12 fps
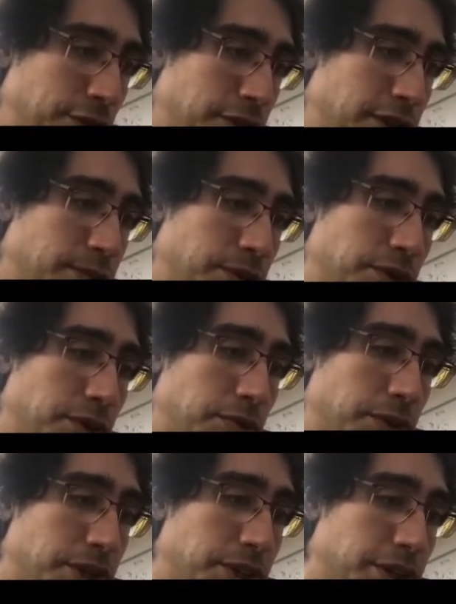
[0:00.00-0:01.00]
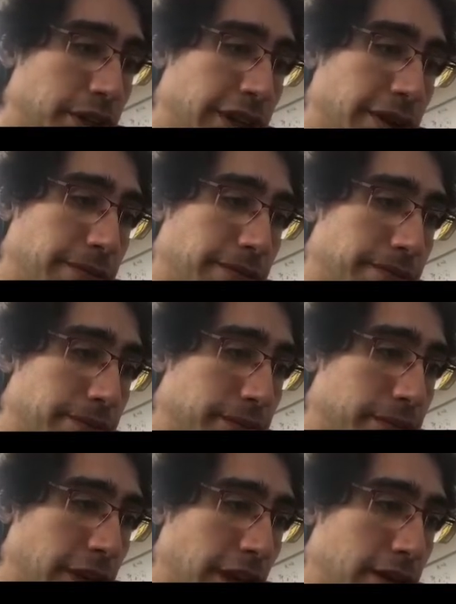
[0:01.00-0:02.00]
in pure, which
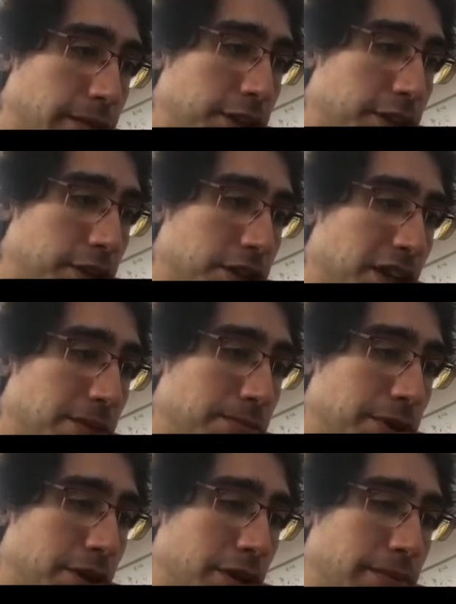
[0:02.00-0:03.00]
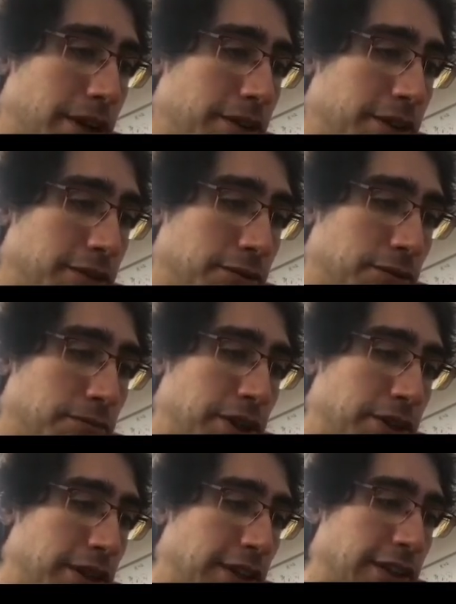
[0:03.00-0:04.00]
kind of match the shape, but don't match the
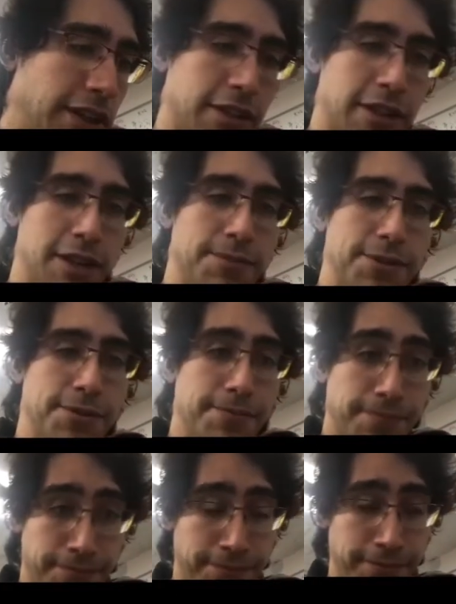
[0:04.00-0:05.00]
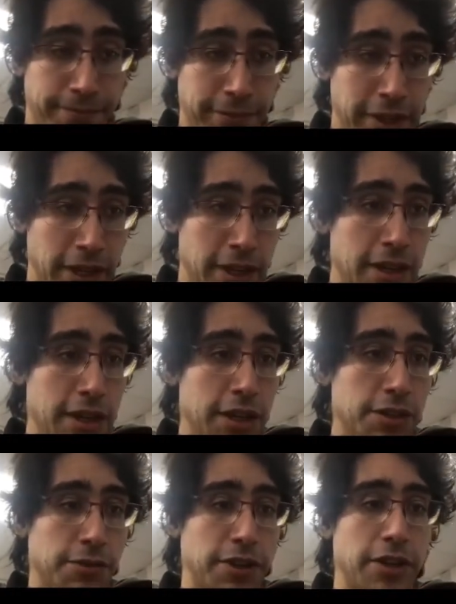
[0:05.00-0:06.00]
exact types. So we're
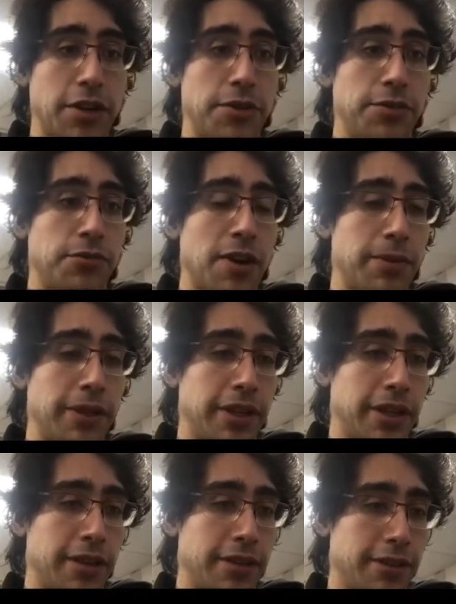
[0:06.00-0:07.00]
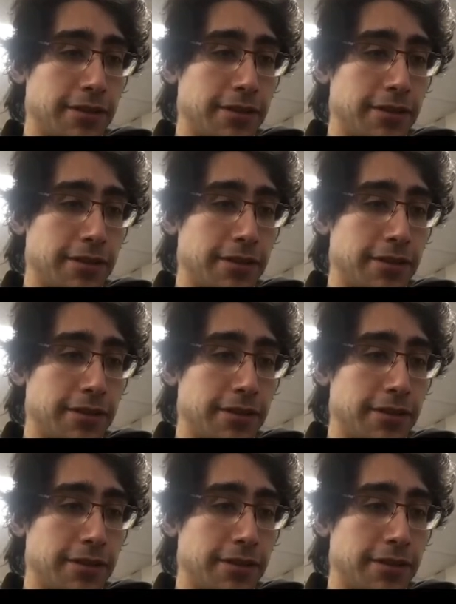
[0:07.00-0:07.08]
going to use replicate.